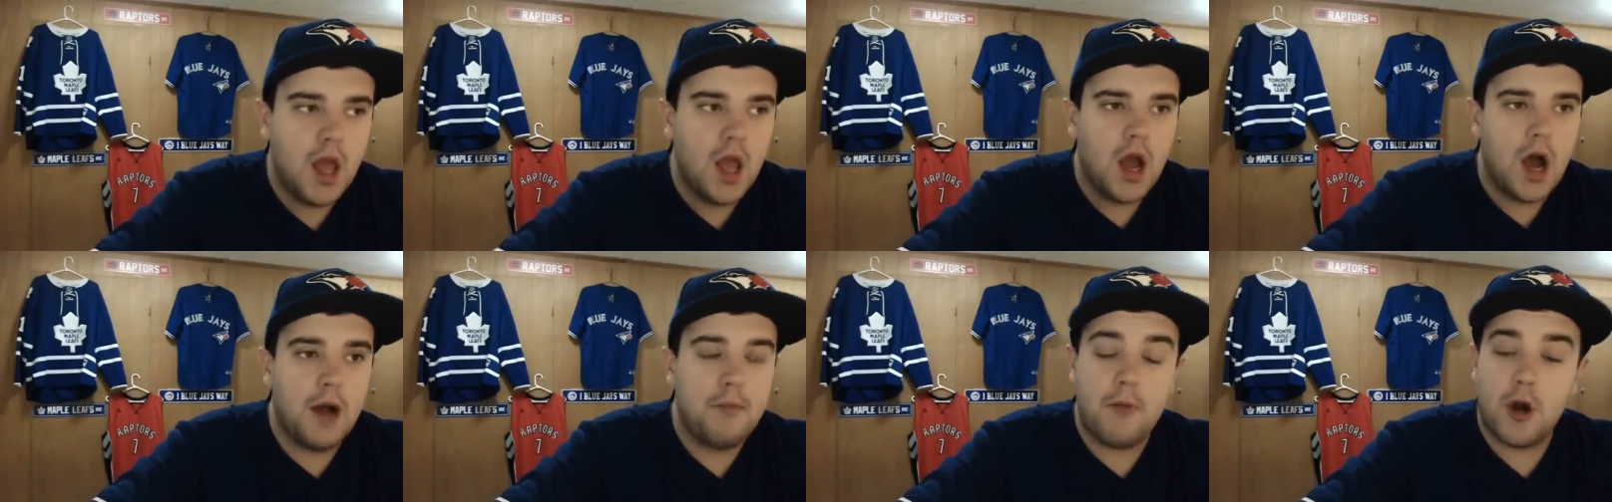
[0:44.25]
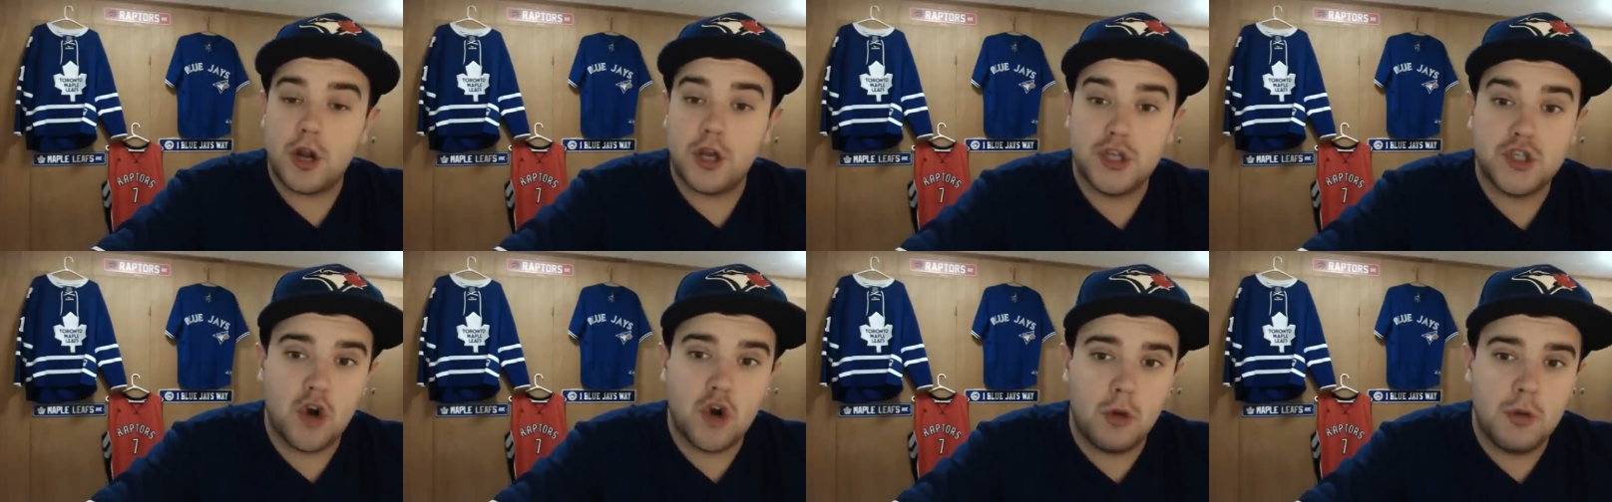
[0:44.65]
Uh,
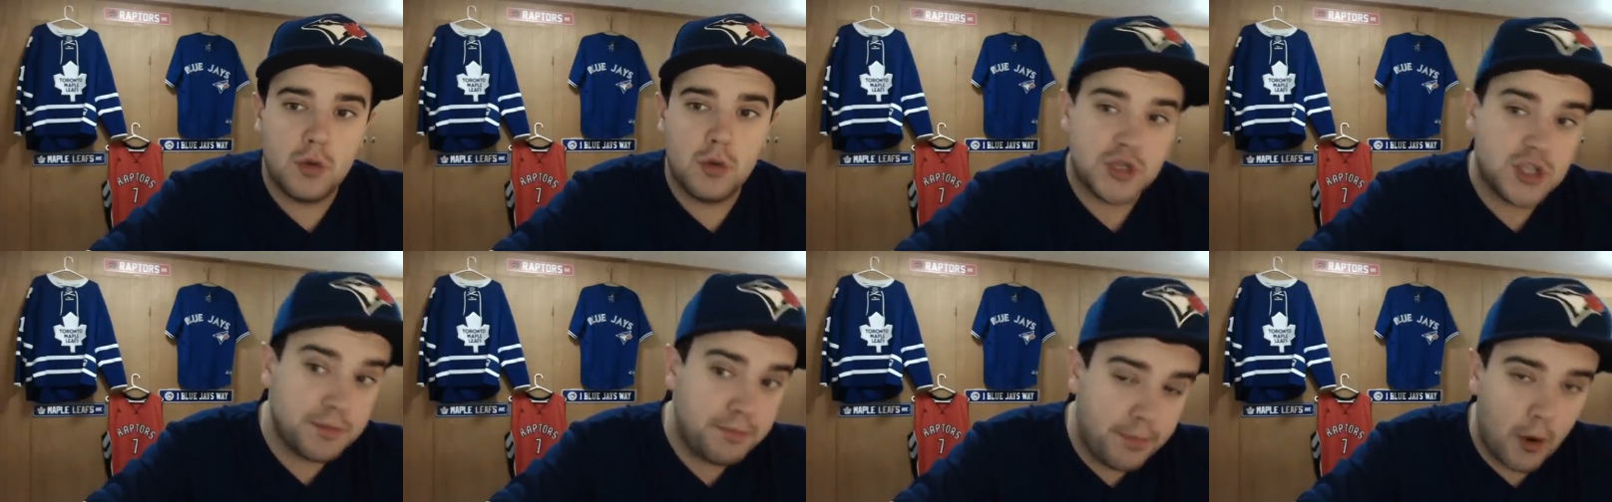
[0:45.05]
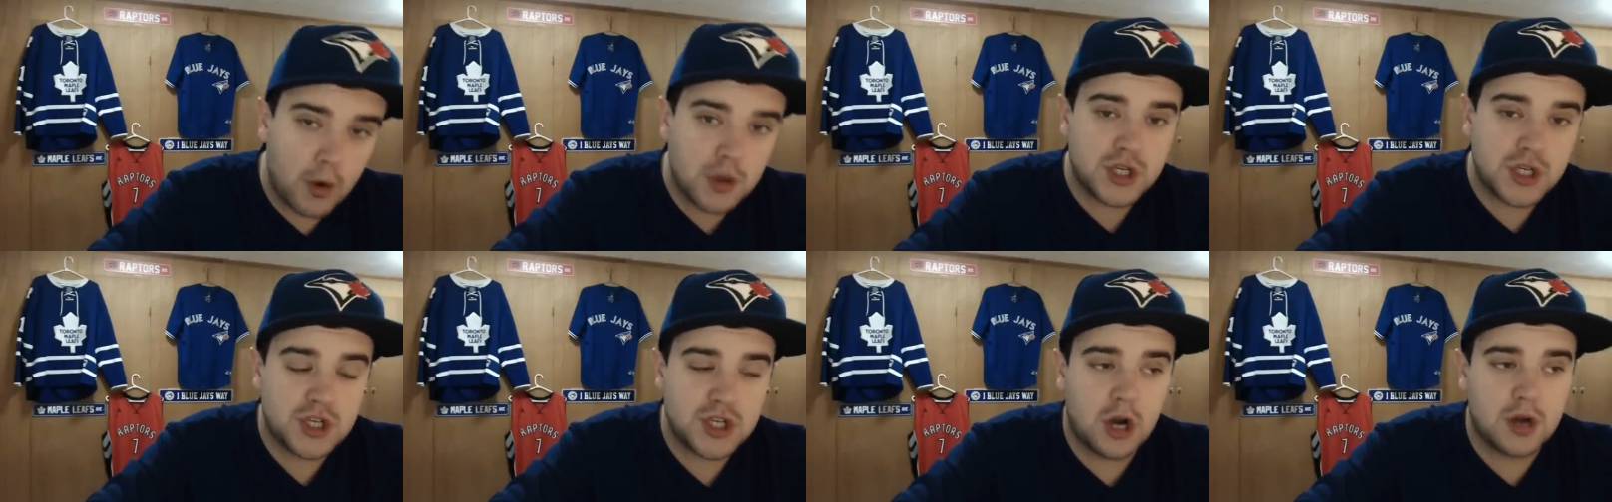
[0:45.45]
Marcus Stroman was
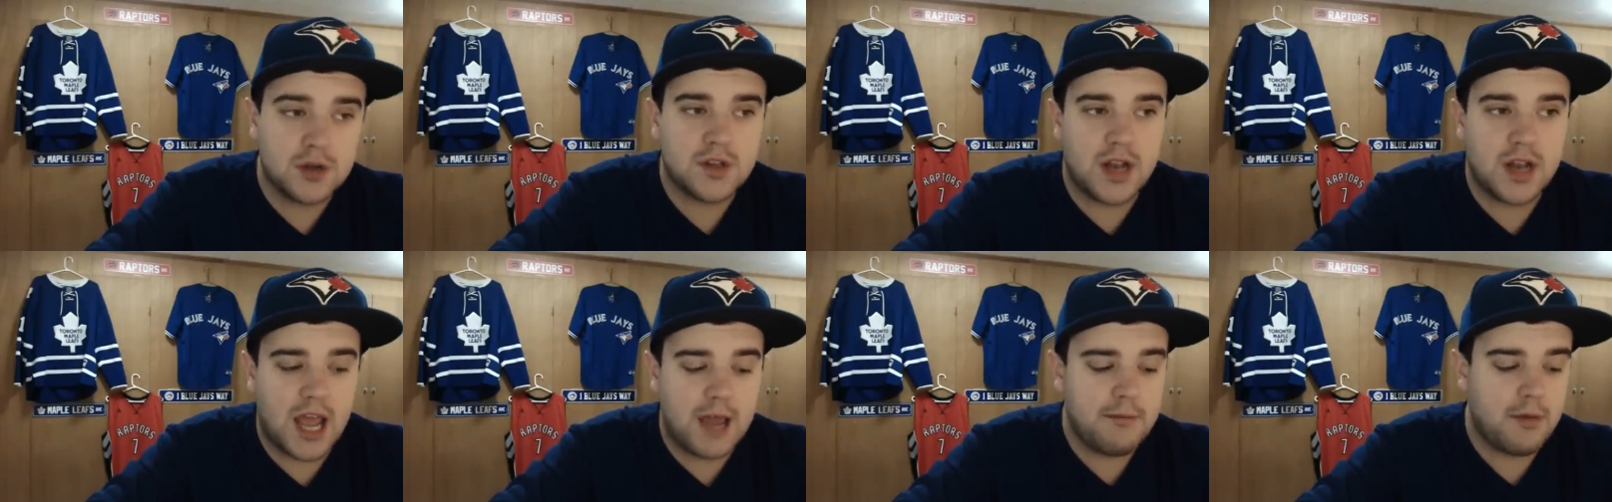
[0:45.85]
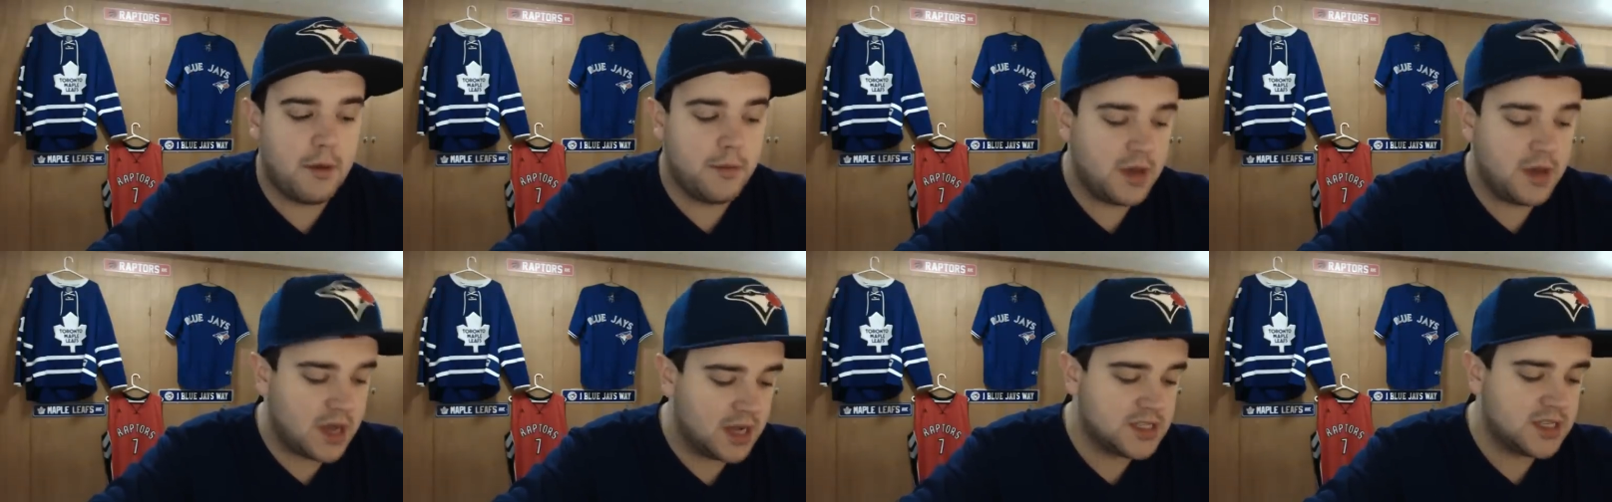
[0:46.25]
supposed to start today, but
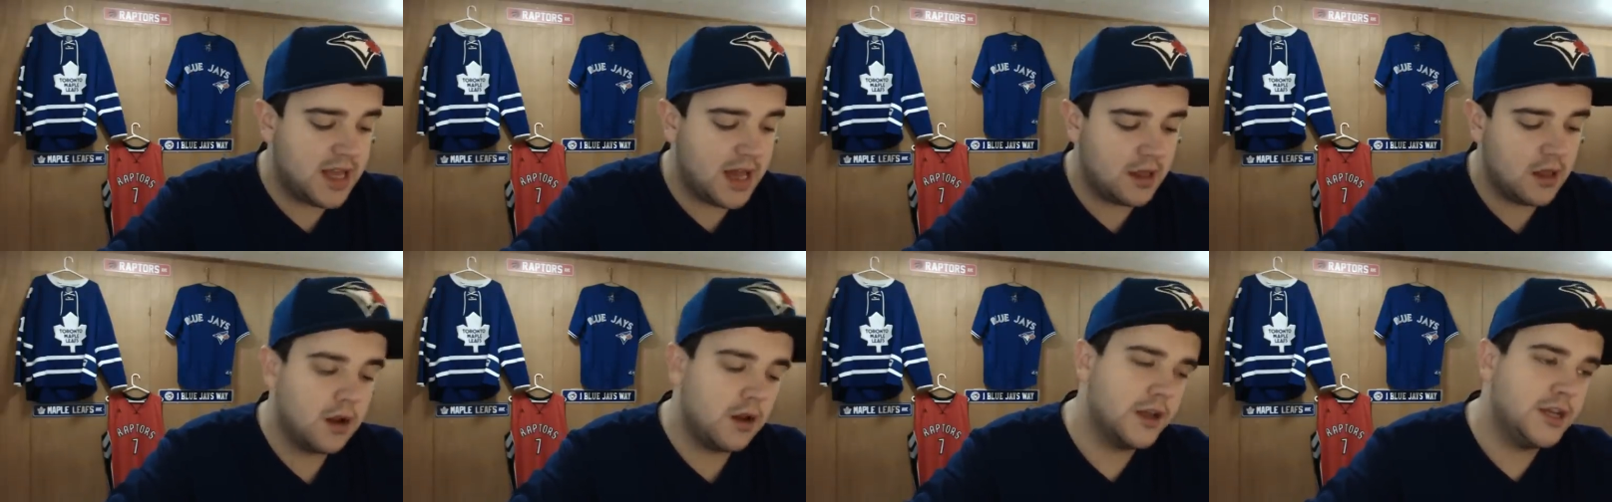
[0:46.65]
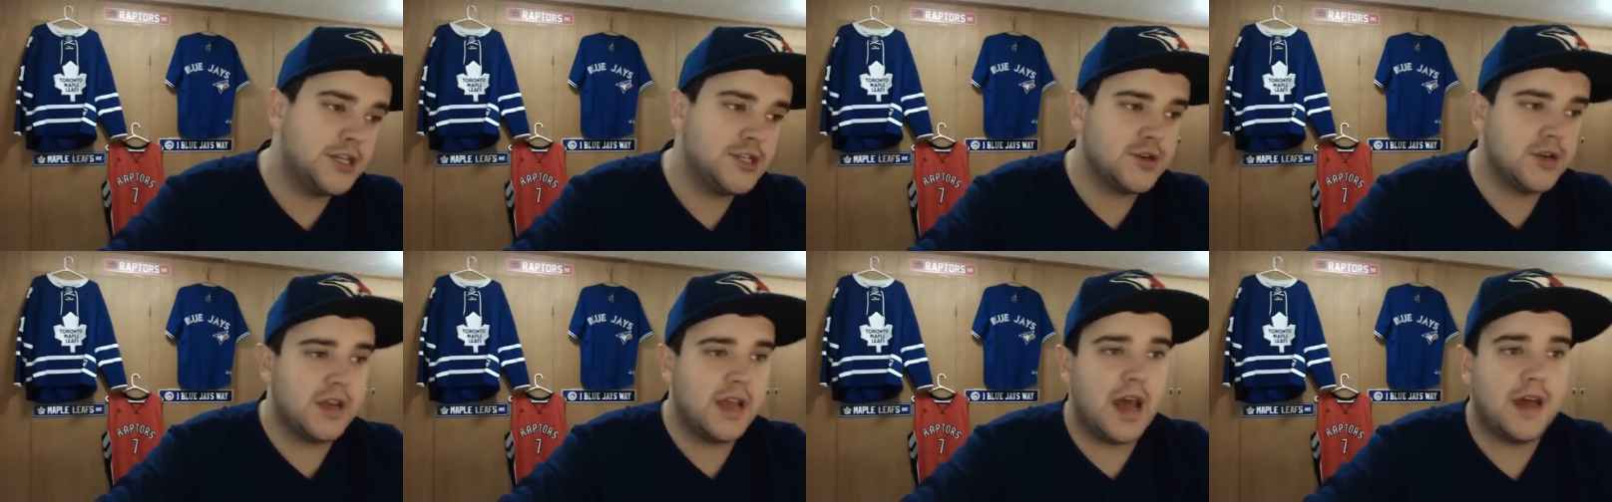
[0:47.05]
because of that little
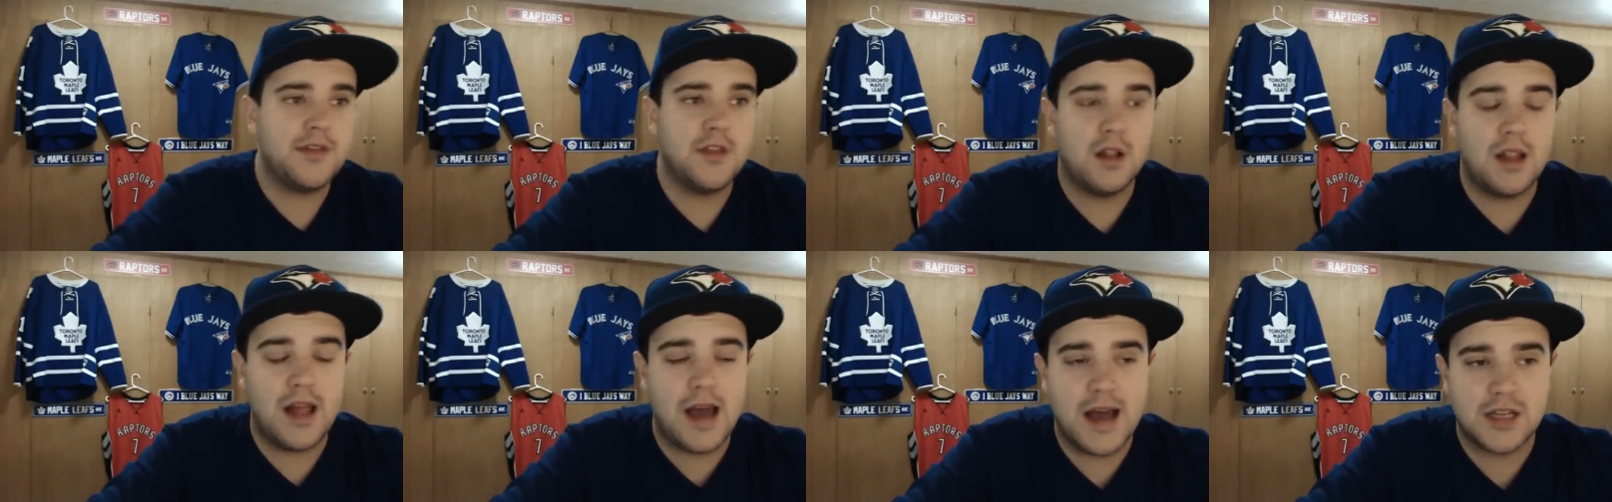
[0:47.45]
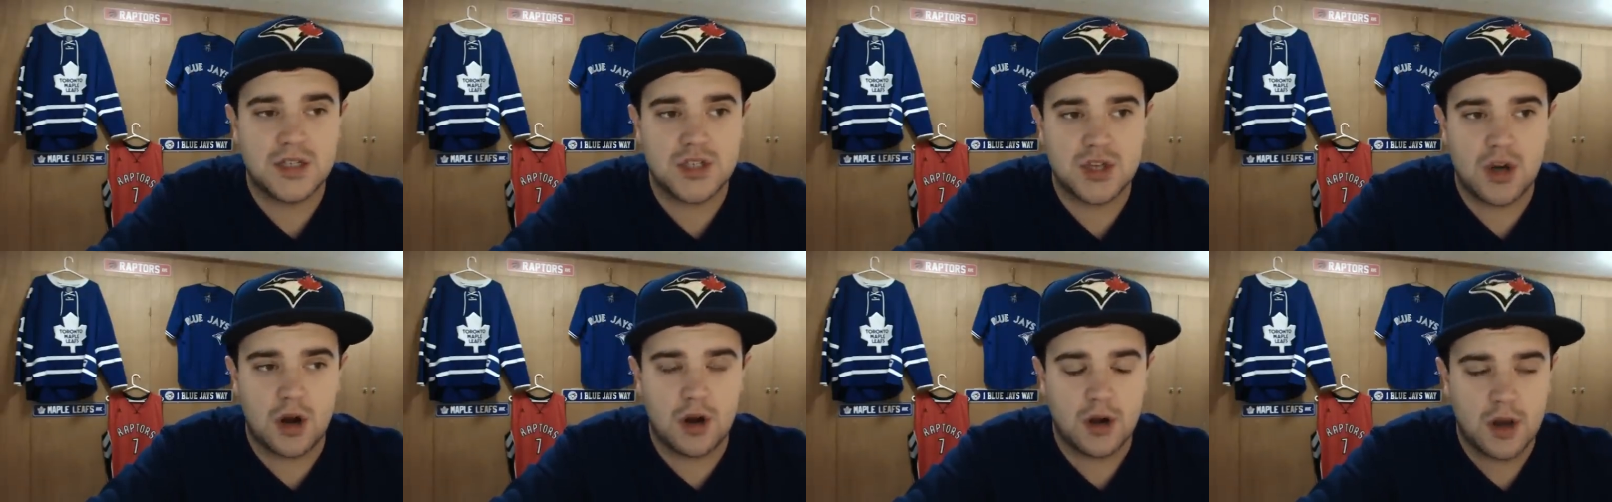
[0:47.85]
injury he had in the last
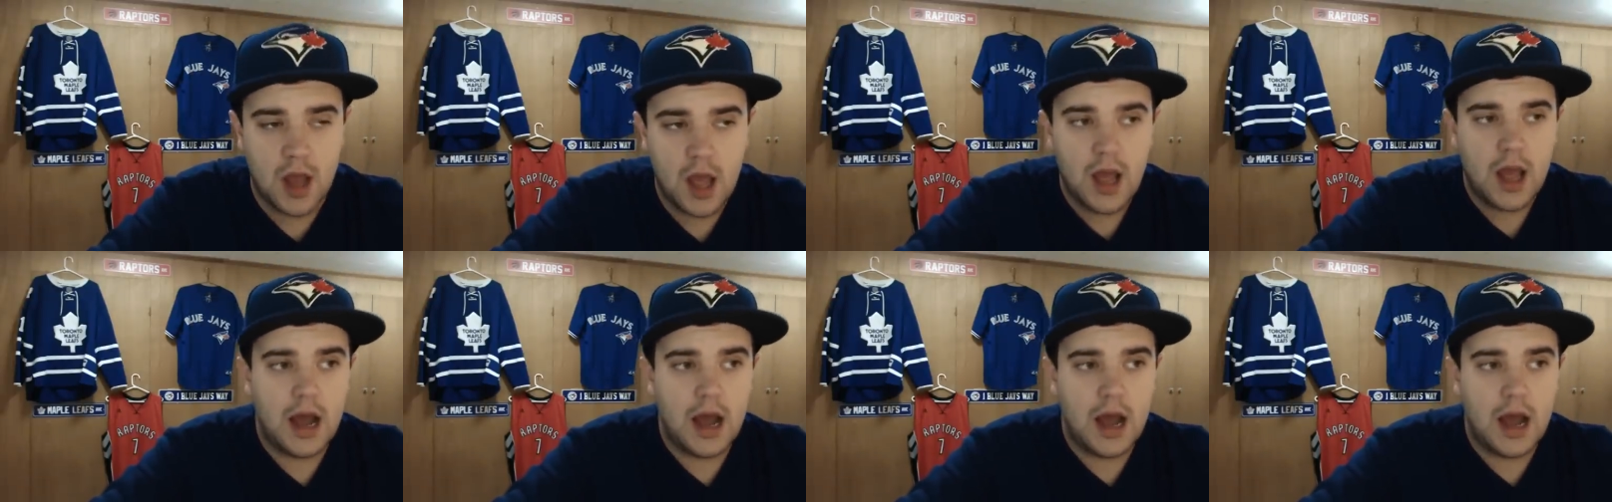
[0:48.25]
start,